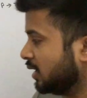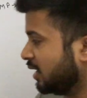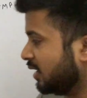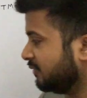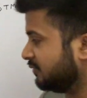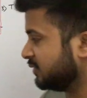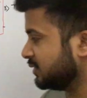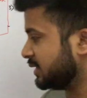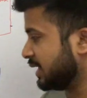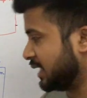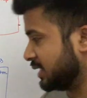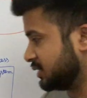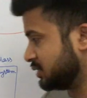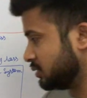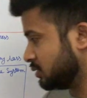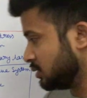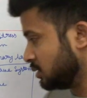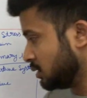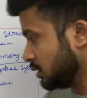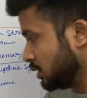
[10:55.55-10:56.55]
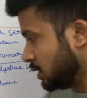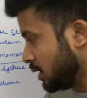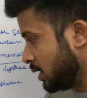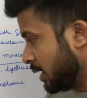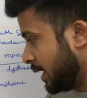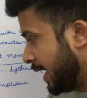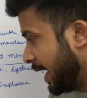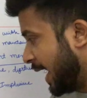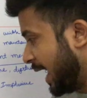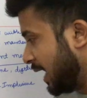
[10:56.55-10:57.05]
After that,
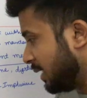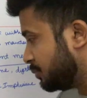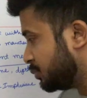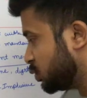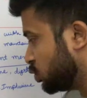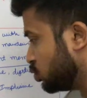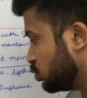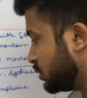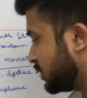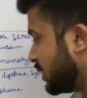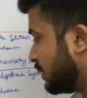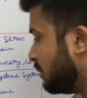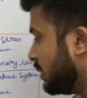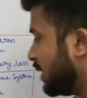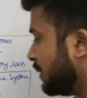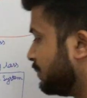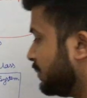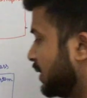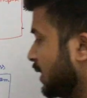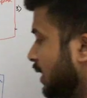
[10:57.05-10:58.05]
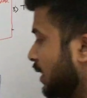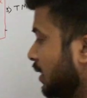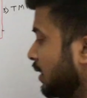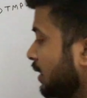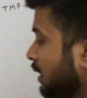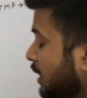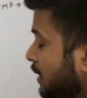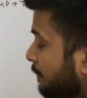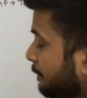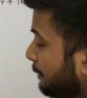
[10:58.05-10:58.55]
help to develop the
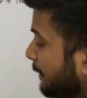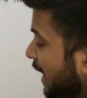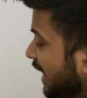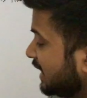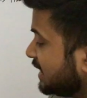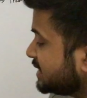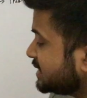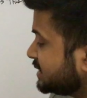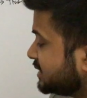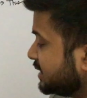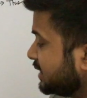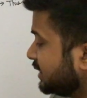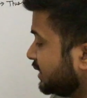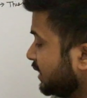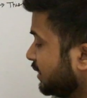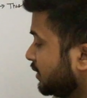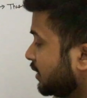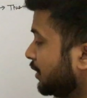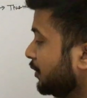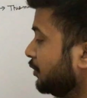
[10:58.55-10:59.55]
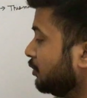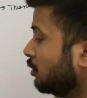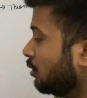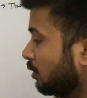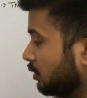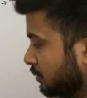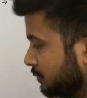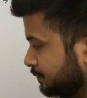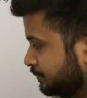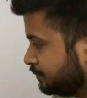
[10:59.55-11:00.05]
myelin sheath in the
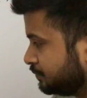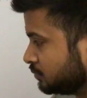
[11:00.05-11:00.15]
neuron.